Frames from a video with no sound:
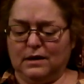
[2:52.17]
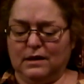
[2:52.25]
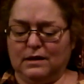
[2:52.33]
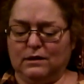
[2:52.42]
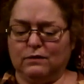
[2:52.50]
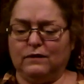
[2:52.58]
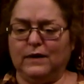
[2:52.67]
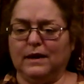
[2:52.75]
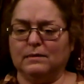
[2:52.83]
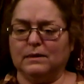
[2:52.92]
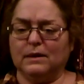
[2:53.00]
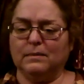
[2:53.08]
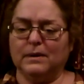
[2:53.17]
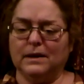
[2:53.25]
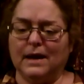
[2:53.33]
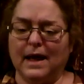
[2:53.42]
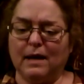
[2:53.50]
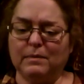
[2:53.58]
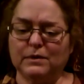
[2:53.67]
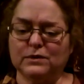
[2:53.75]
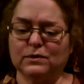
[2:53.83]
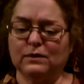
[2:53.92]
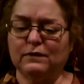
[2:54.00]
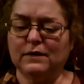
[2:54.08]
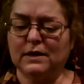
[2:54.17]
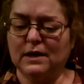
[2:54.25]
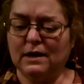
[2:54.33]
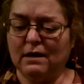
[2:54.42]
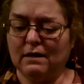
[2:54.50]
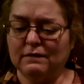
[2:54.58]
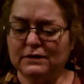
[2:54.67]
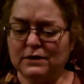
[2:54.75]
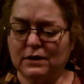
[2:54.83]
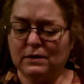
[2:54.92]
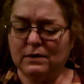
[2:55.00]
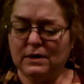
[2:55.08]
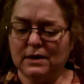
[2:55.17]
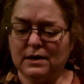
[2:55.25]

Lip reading: in their family, but it happens often enough, so